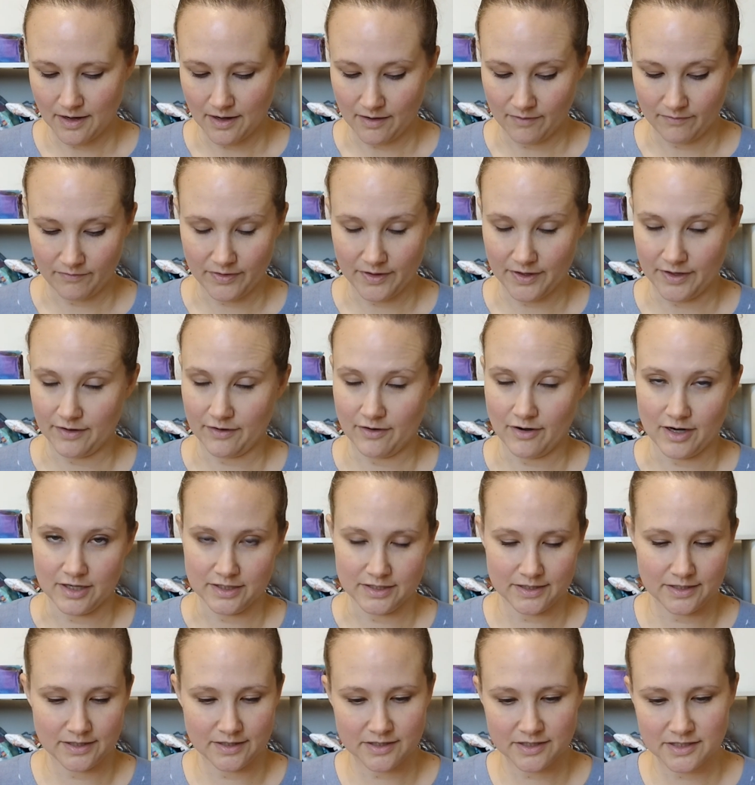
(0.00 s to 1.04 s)
of their
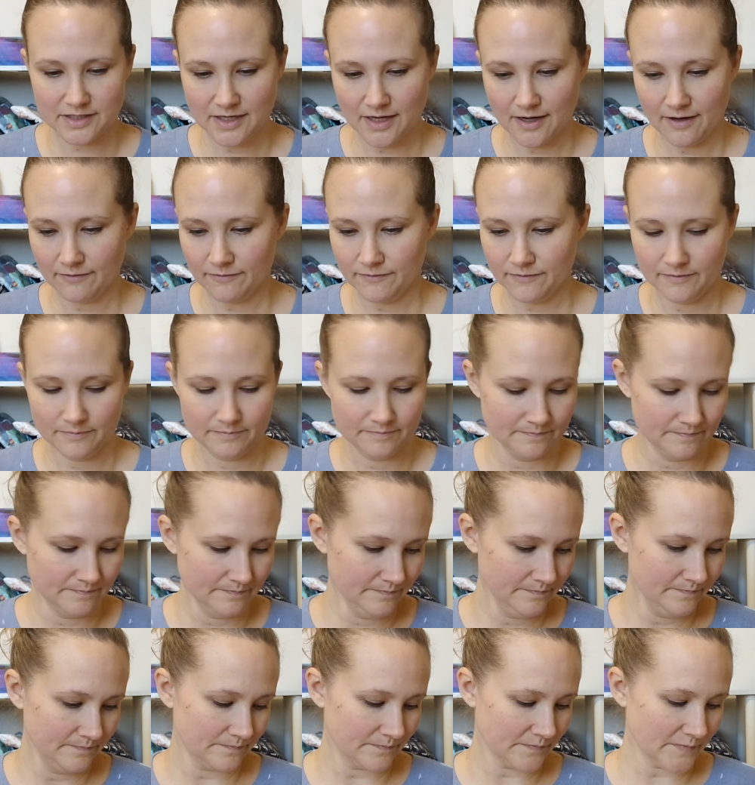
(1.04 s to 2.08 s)
cross-stitch stuff.
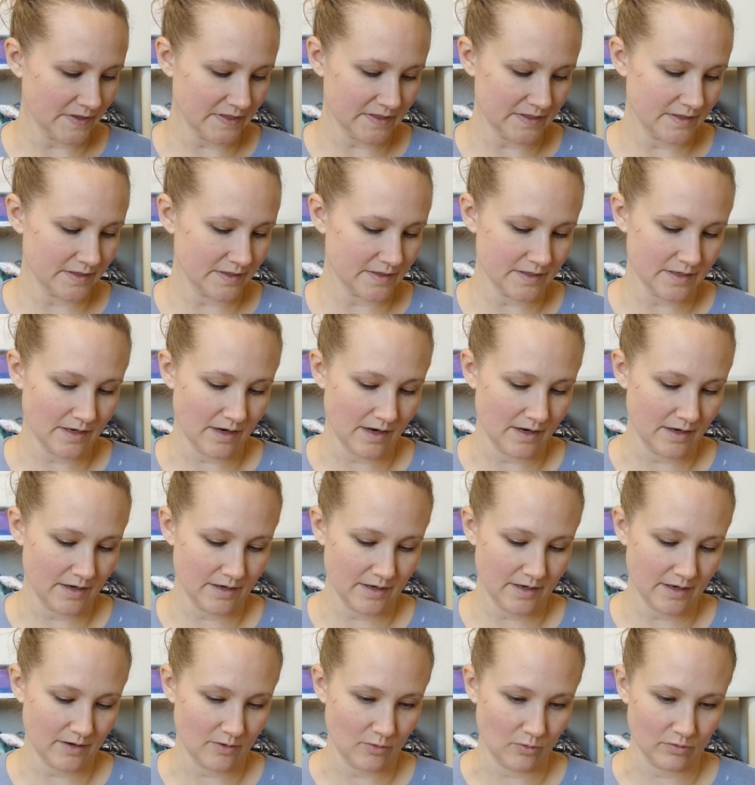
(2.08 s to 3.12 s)
This is not
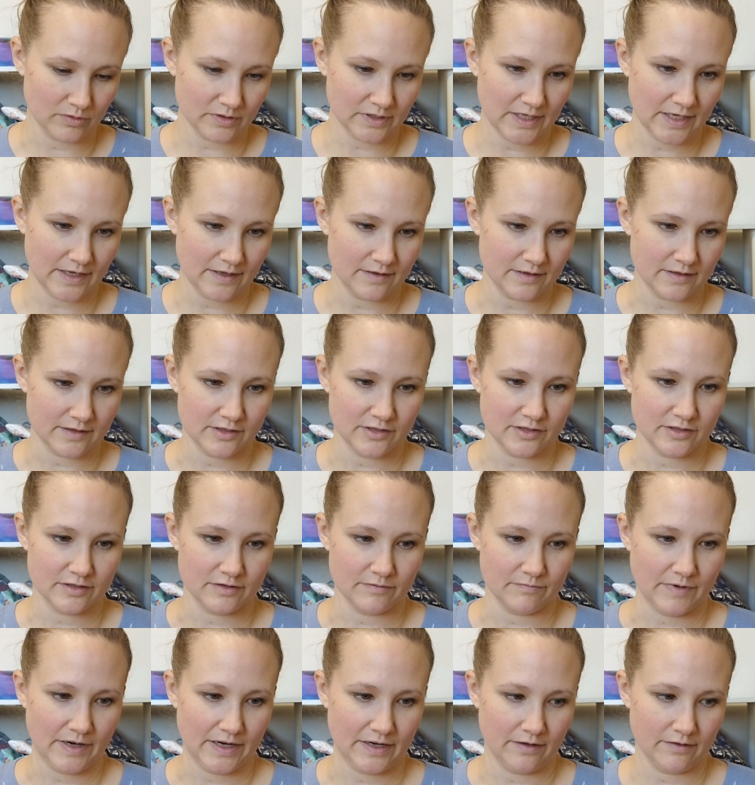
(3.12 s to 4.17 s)
a gold kit, this is
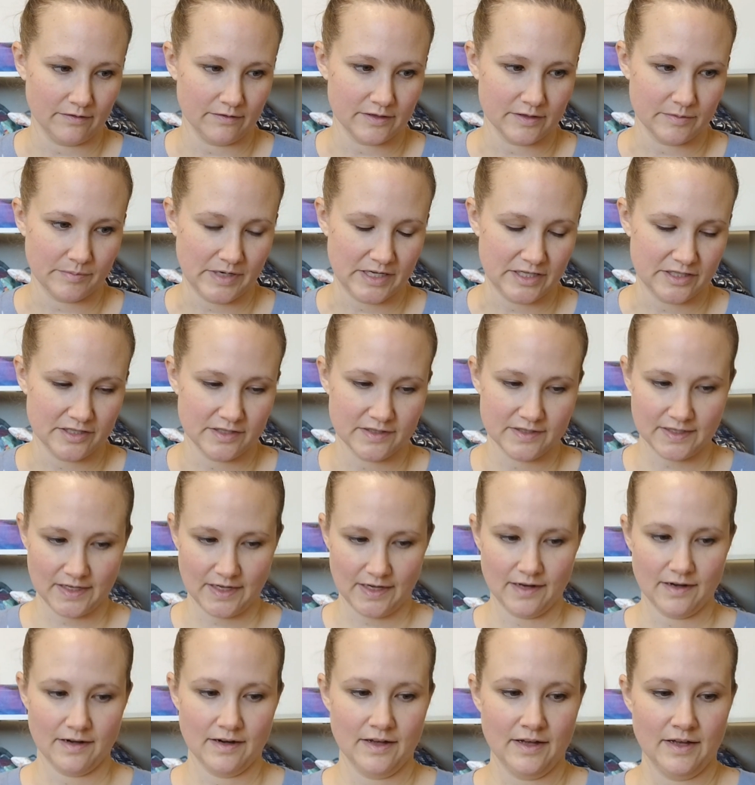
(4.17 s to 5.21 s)
a regular Dimensions
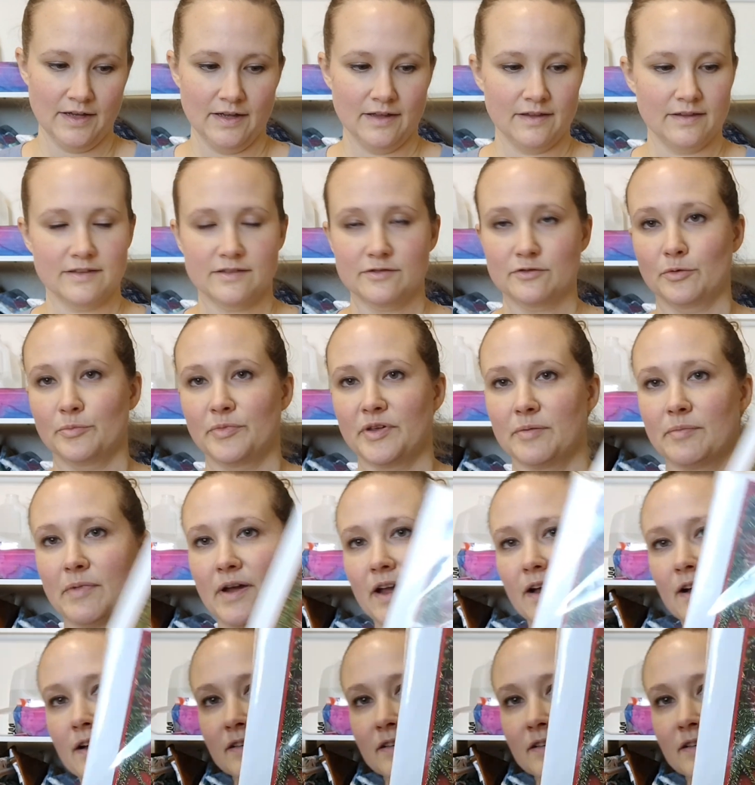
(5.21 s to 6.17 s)
kit. This will be my